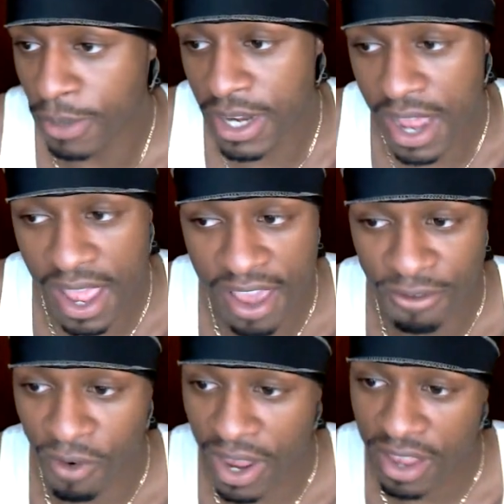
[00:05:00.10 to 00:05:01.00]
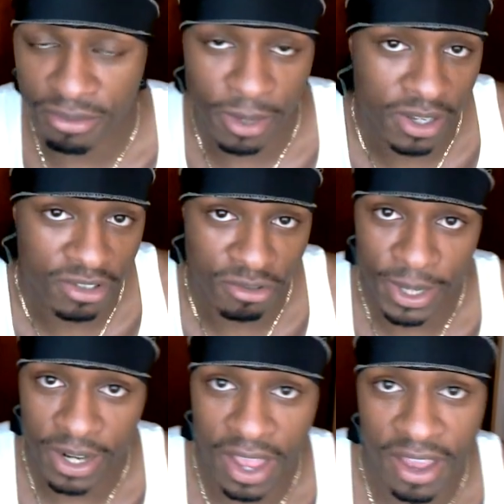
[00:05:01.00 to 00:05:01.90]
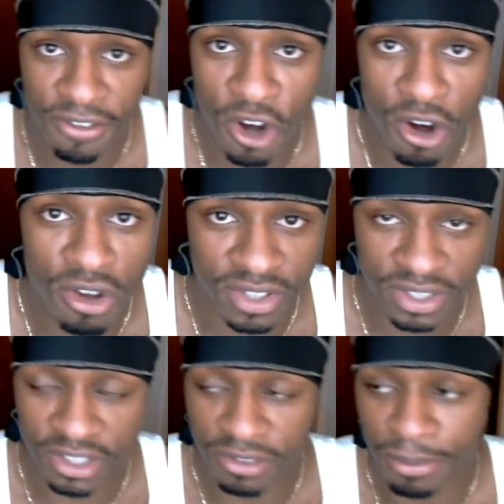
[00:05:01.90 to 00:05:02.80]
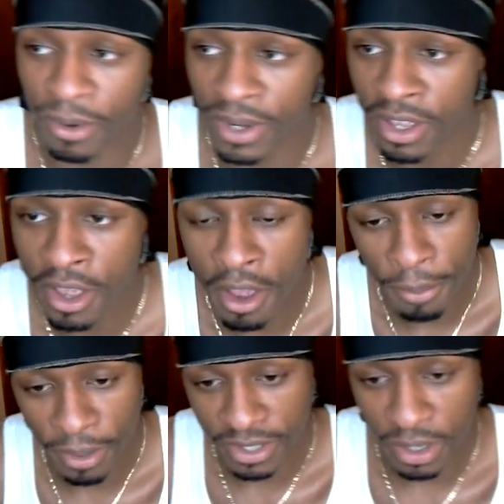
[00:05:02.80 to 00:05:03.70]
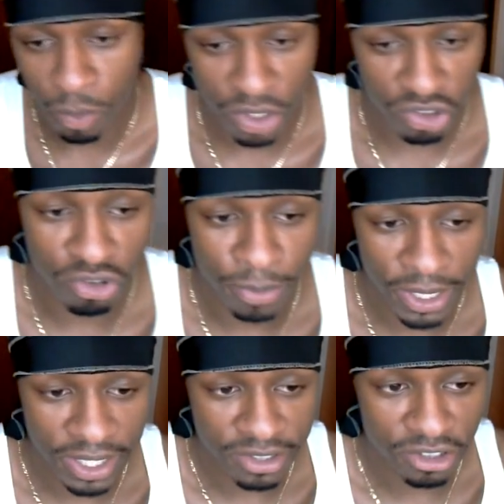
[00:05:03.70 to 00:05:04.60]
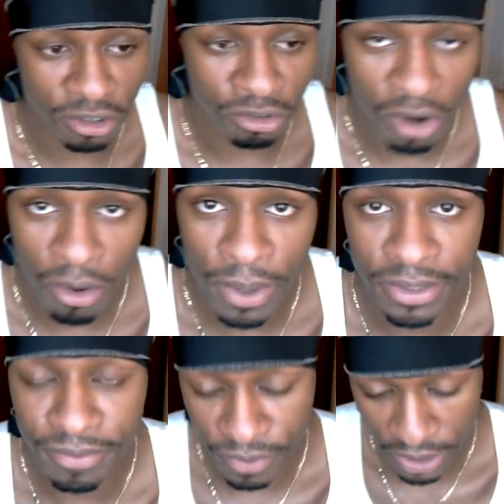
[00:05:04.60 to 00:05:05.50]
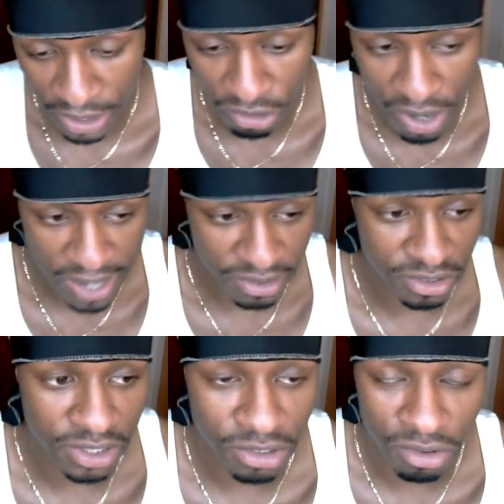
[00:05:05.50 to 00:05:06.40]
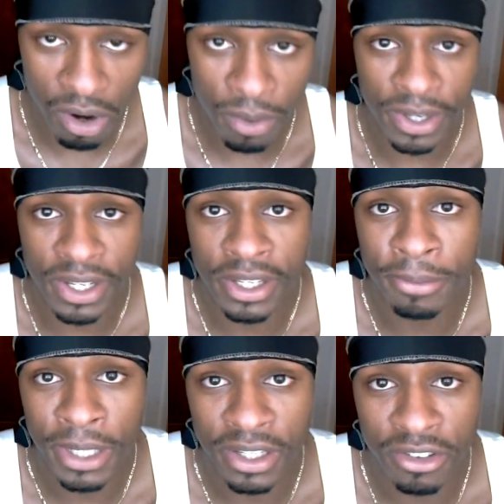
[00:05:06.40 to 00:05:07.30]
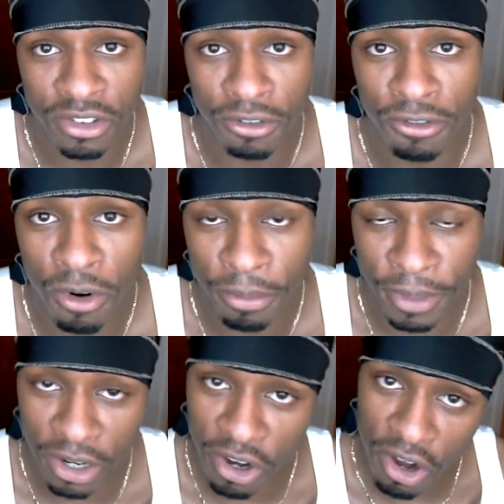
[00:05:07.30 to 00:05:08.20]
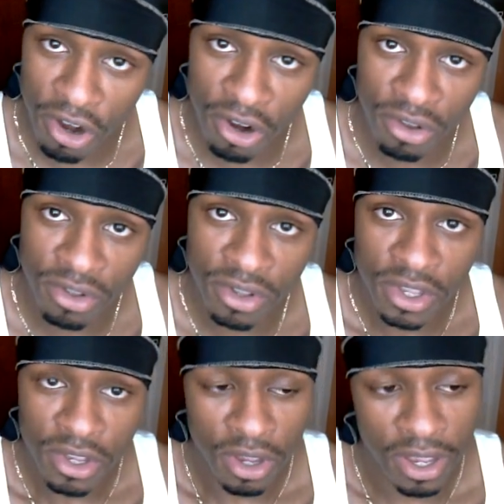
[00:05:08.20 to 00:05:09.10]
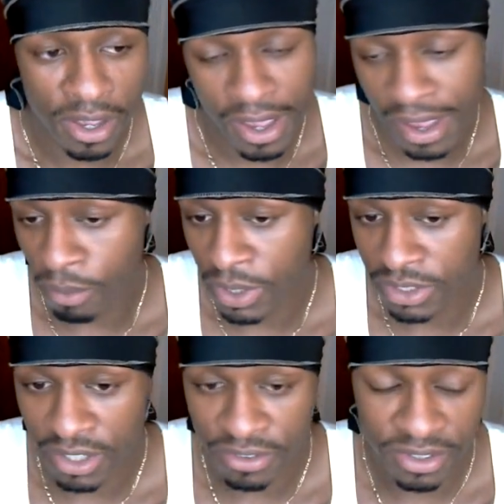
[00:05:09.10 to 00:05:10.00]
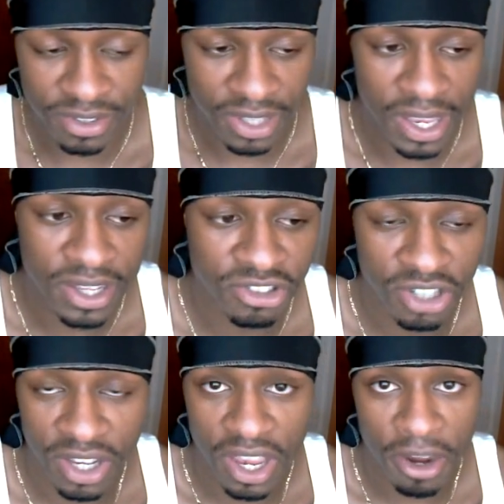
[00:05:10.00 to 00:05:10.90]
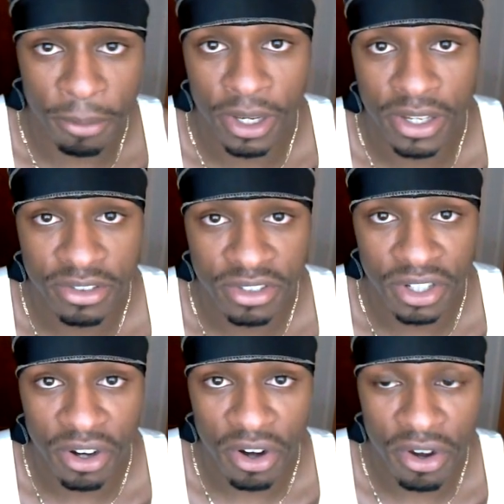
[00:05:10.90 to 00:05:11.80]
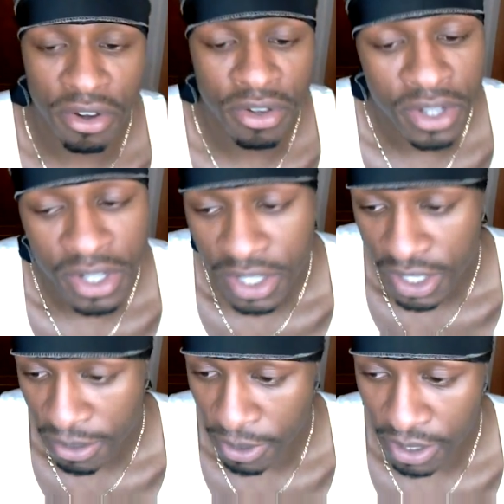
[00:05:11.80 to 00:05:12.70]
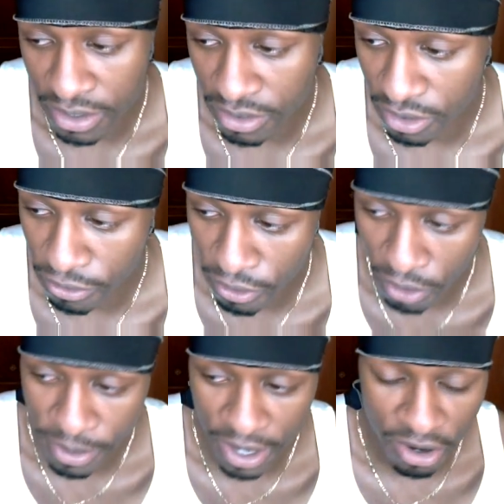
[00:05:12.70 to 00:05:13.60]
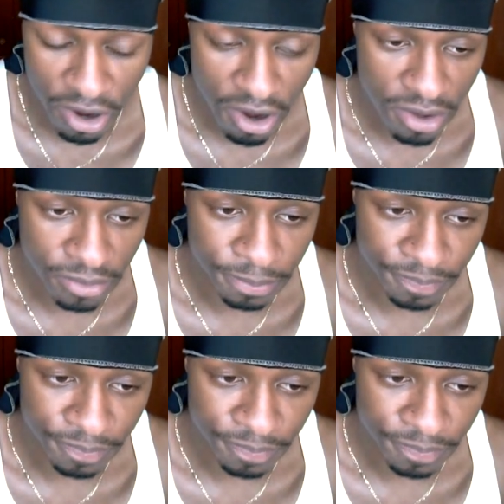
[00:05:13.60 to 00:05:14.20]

may not have waves because you may not have curls at this point, but then once you begin to grow it and gradually grow it, it begins to form the curl. At whichever stage your hair begins to curl, it begins to form that curl,